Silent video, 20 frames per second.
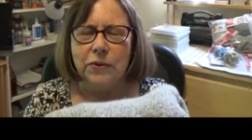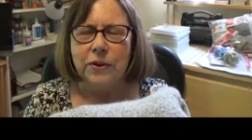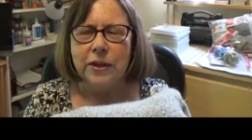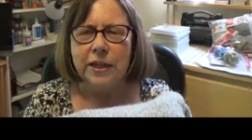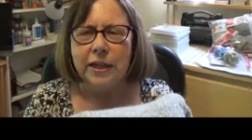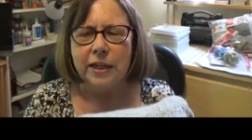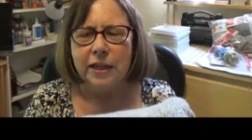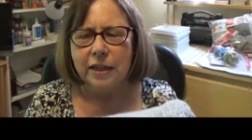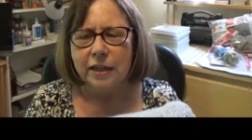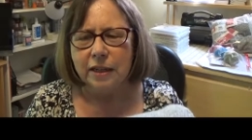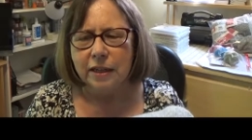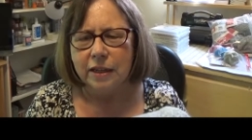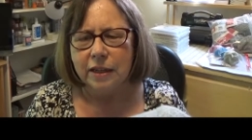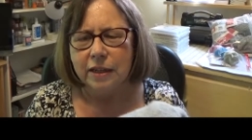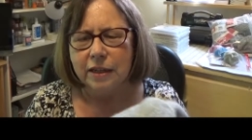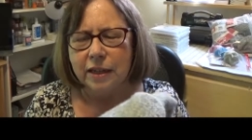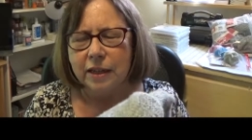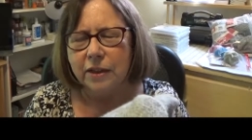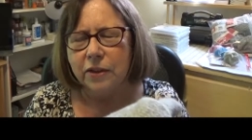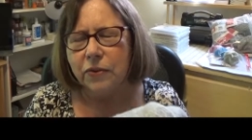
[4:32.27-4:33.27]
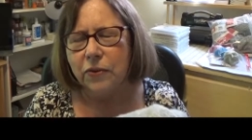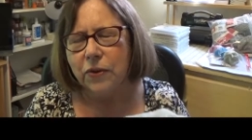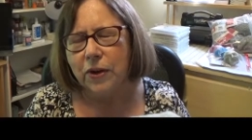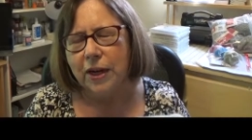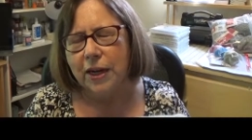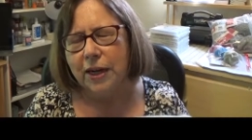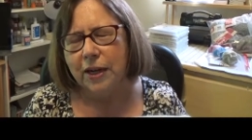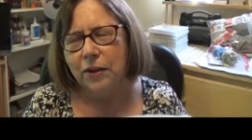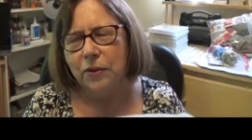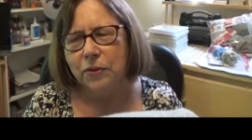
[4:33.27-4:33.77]
knit it in the
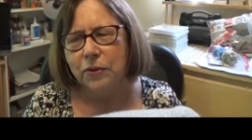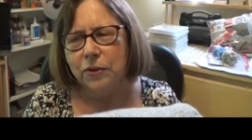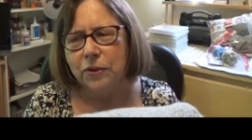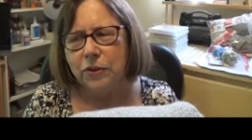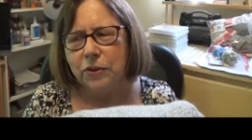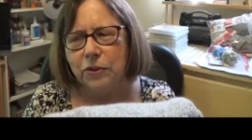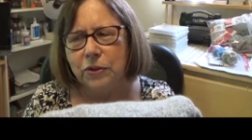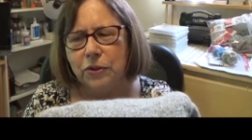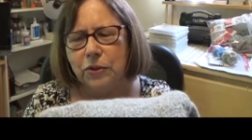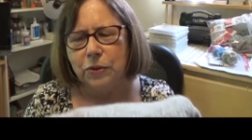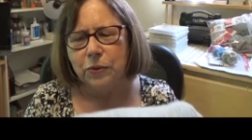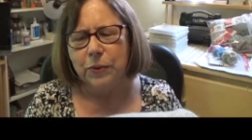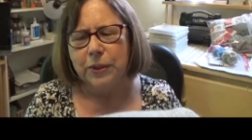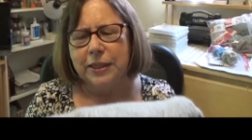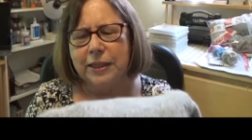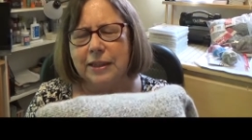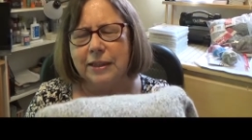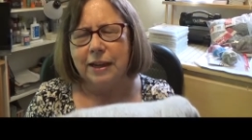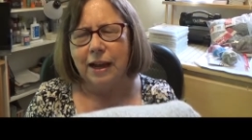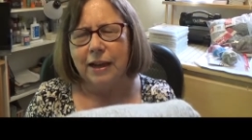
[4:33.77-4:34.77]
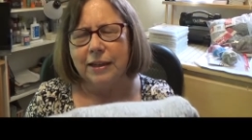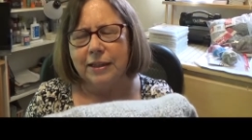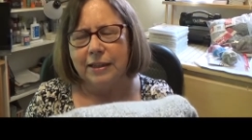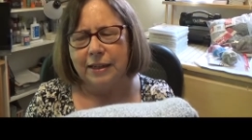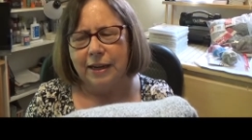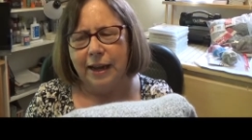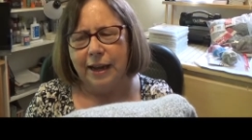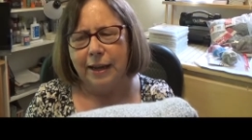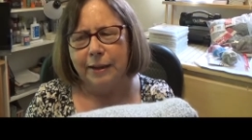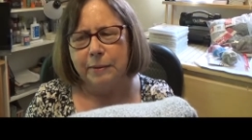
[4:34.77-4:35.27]
round, doing
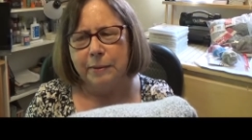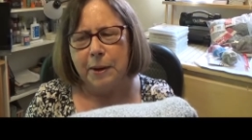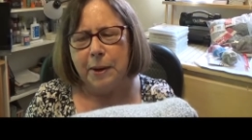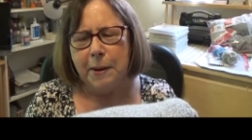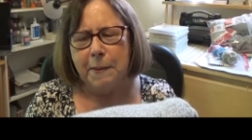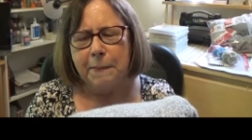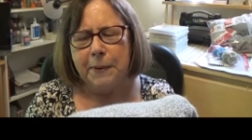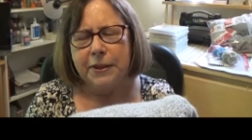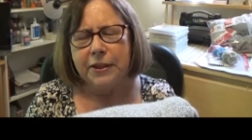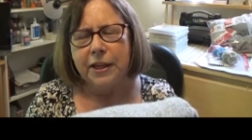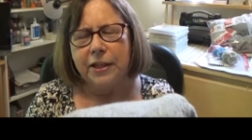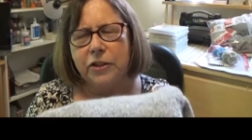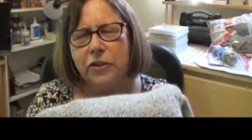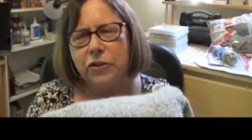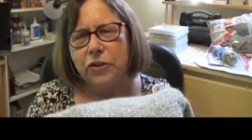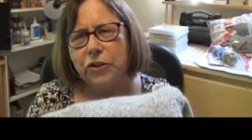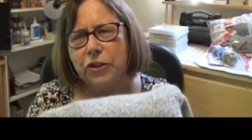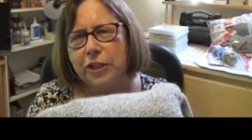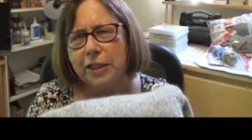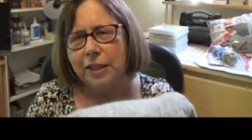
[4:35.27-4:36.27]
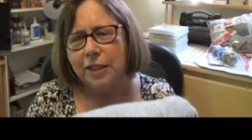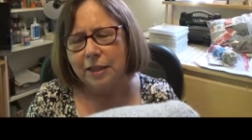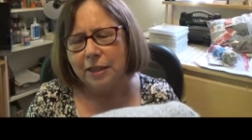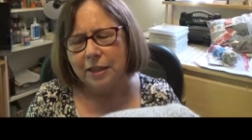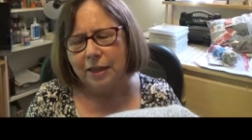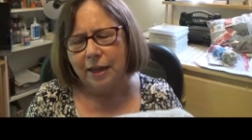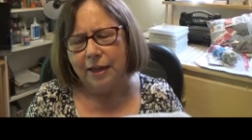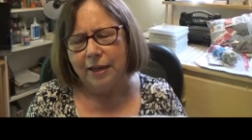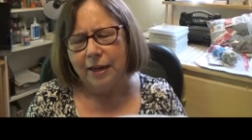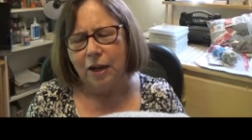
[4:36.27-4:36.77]
stockinette, but then you turn it
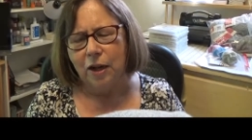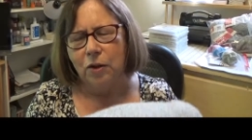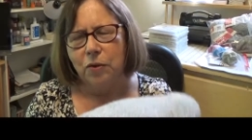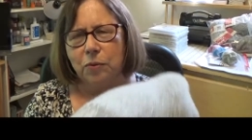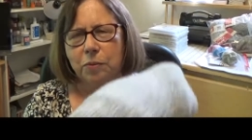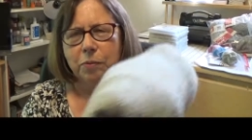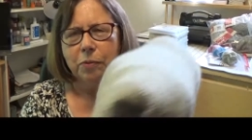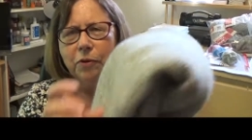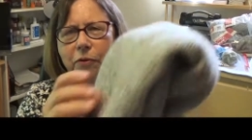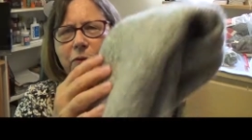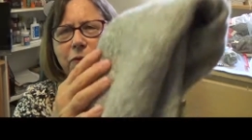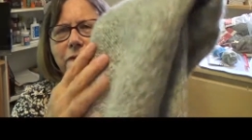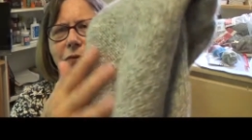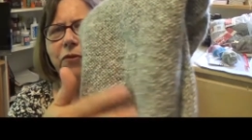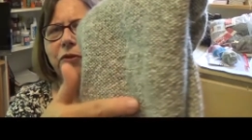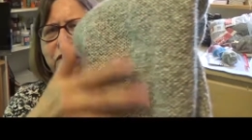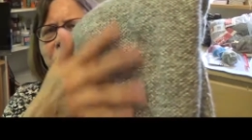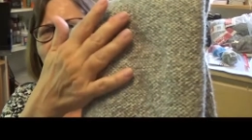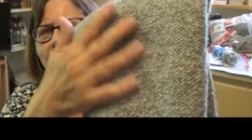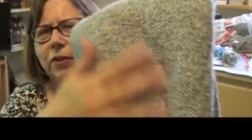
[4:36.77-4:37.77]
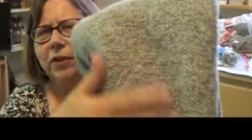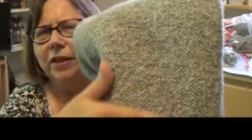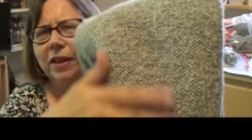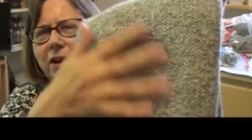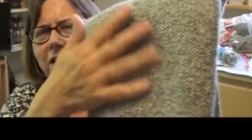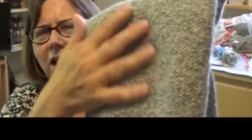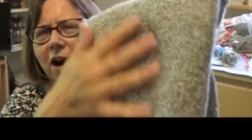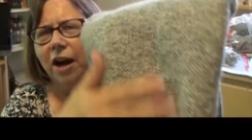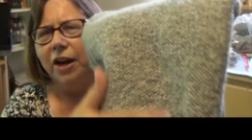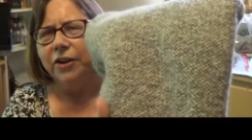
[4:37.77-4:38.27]
inside out so that the
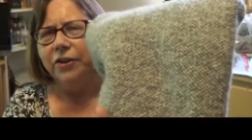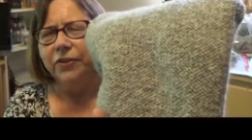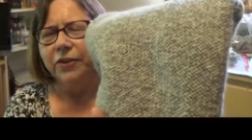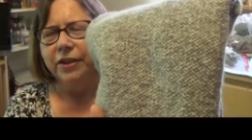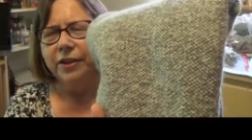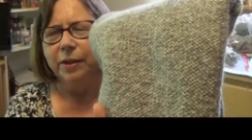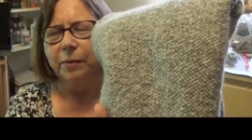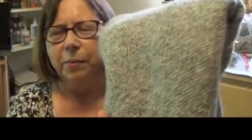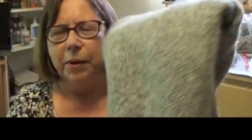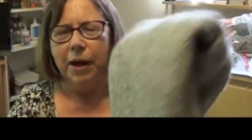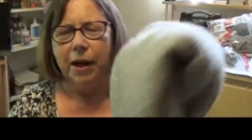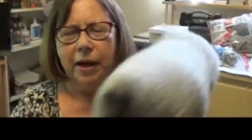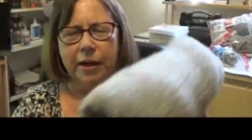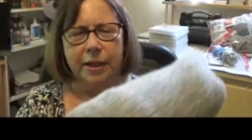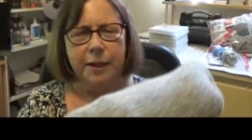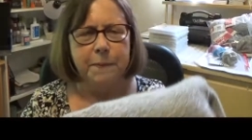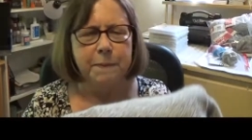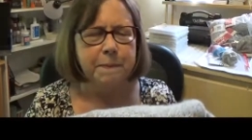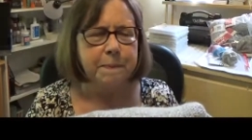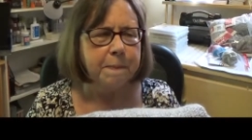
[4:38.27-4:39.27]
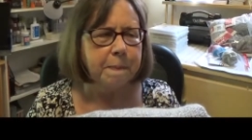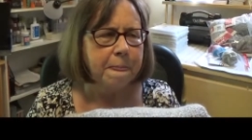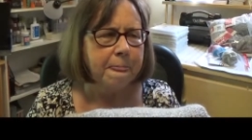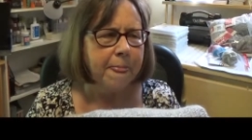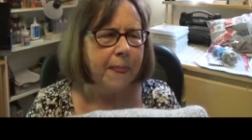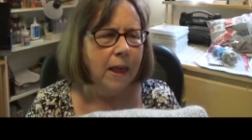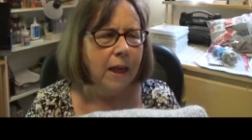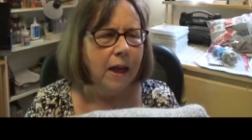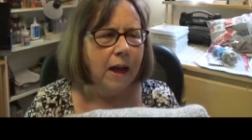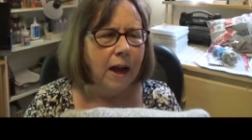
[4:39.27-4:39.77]
garter is the body.
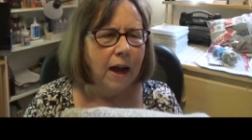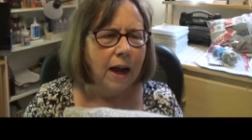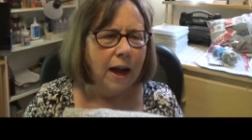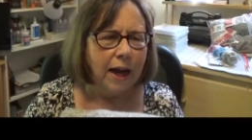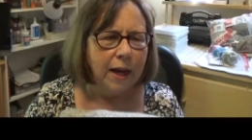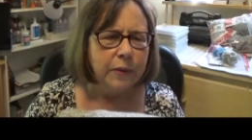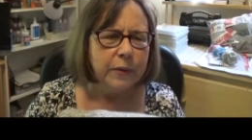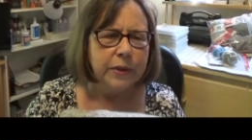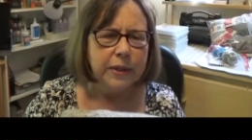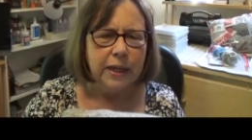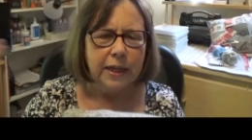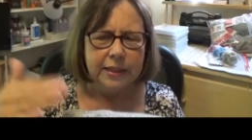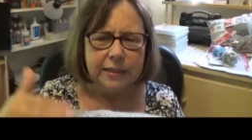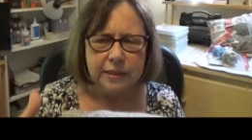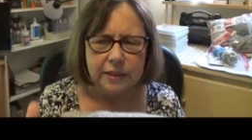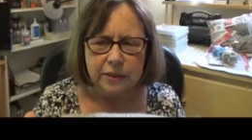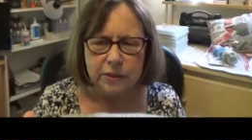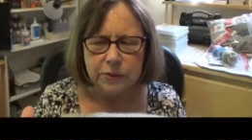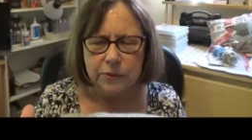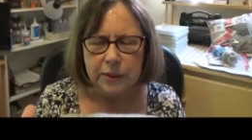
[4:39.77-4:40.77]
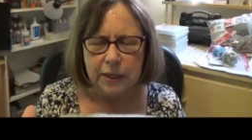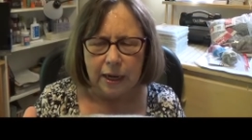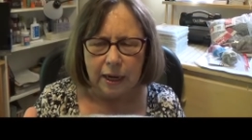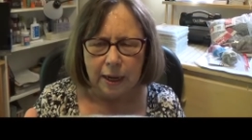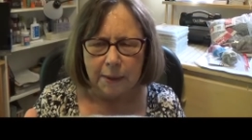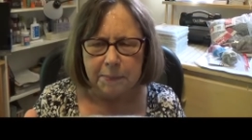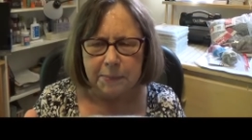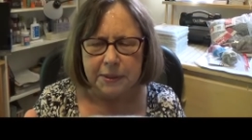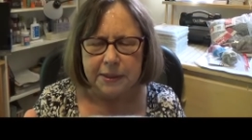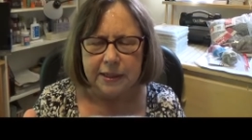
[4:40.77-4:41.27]
I would like to do it
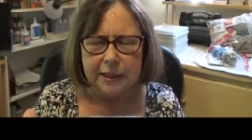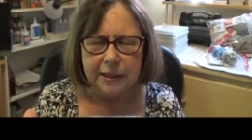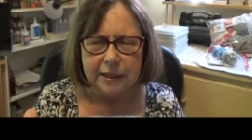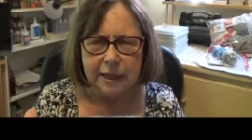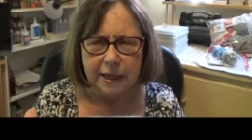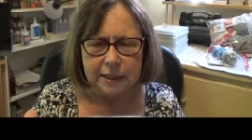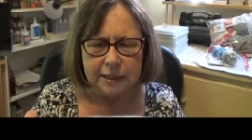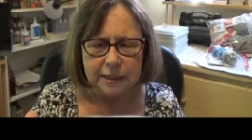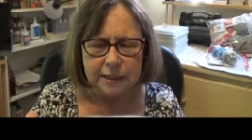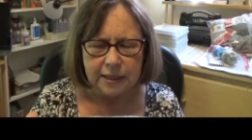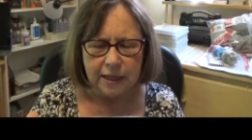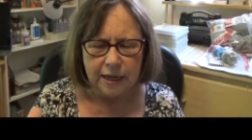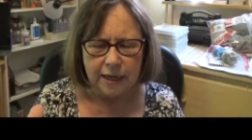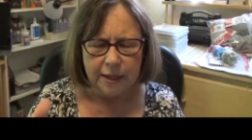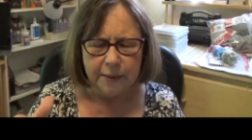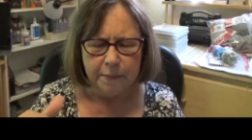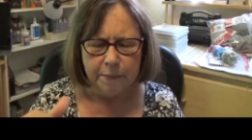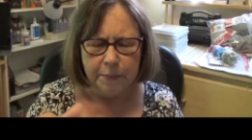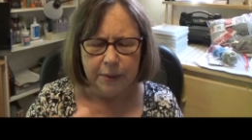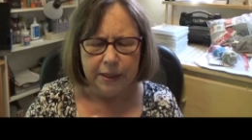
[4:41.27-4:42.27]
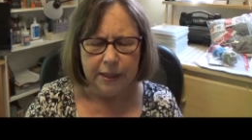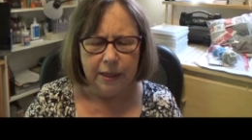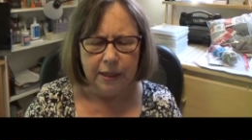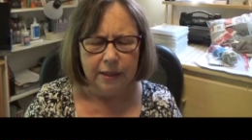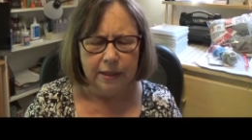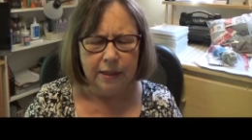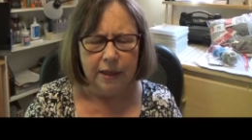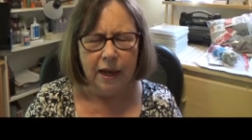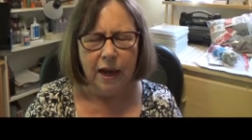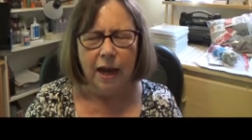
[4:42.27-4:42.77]
opposite next time
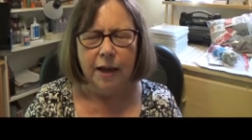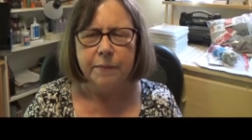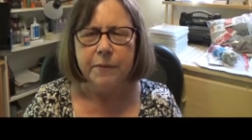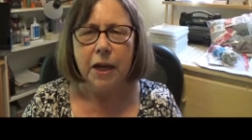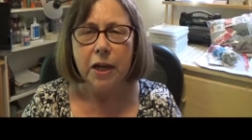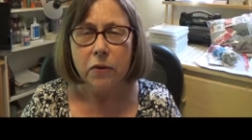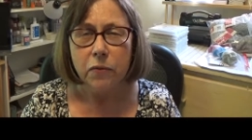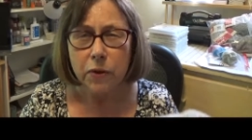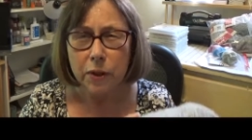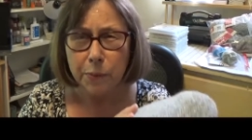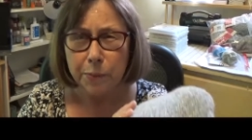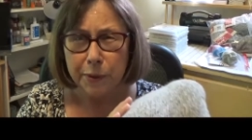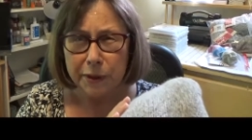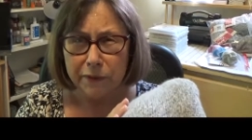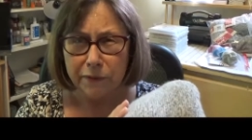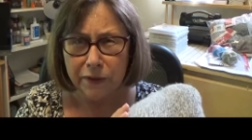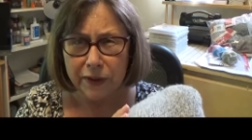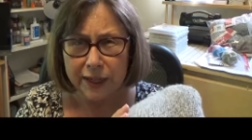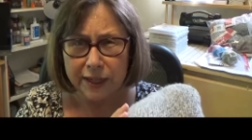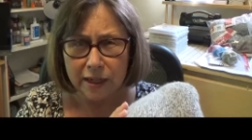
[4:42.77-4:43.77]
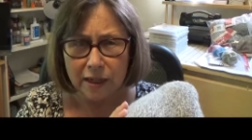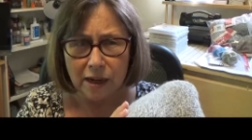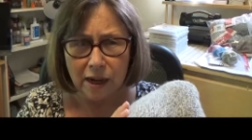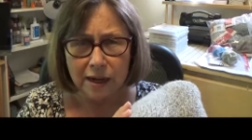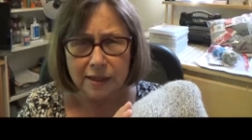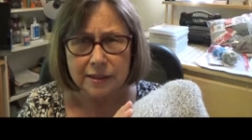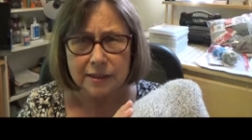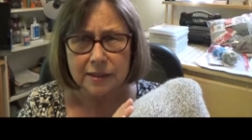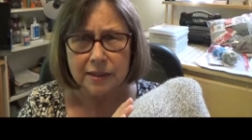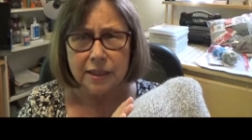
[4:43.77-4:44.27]
because I'm not a real big fan of
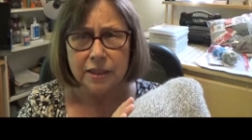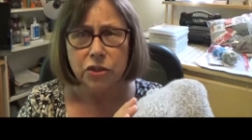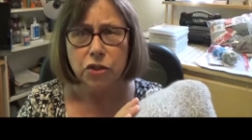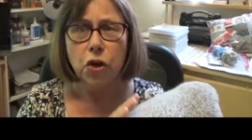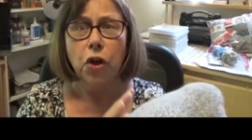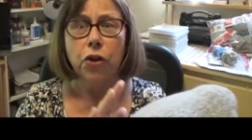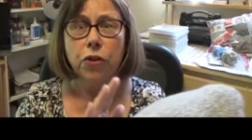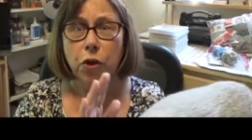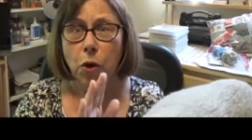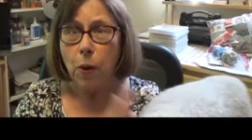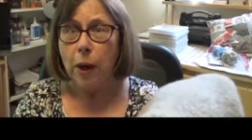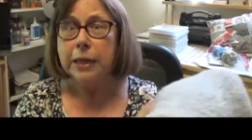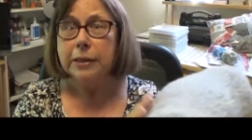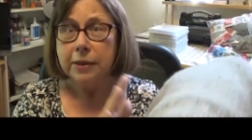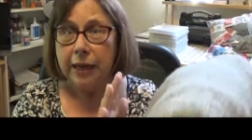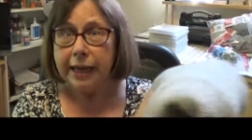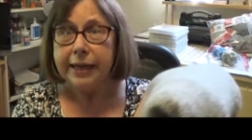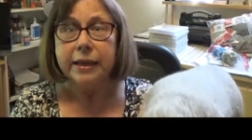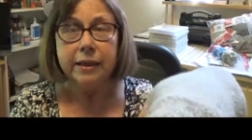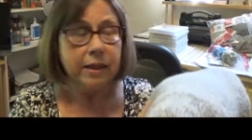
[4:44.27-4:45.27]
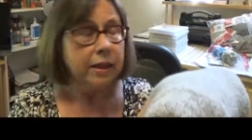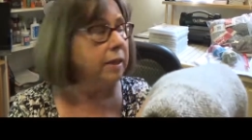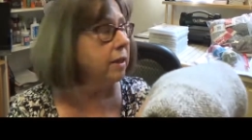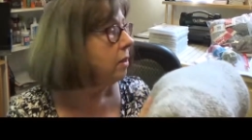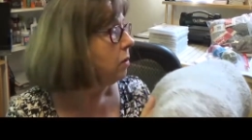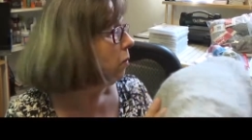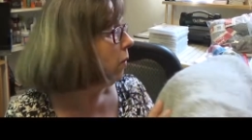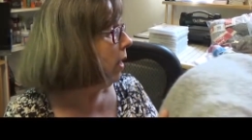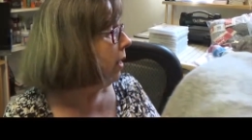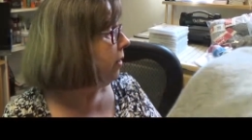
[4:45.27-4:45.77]
garter stitch, although I like
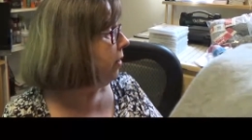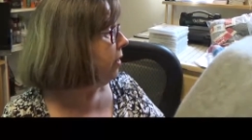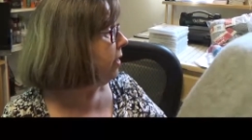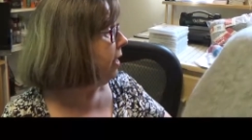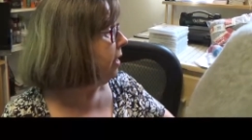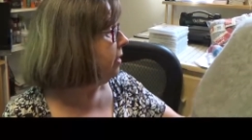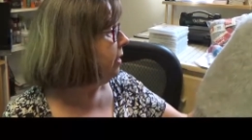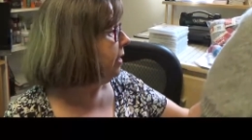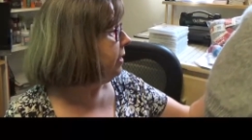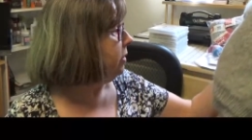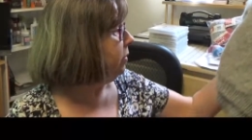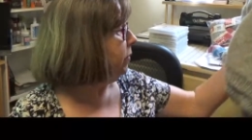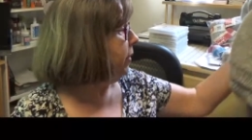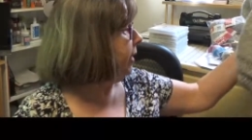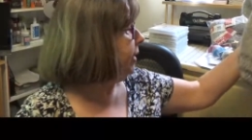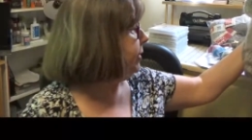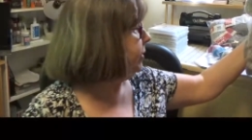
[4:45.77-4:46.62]
this sweater and I like the way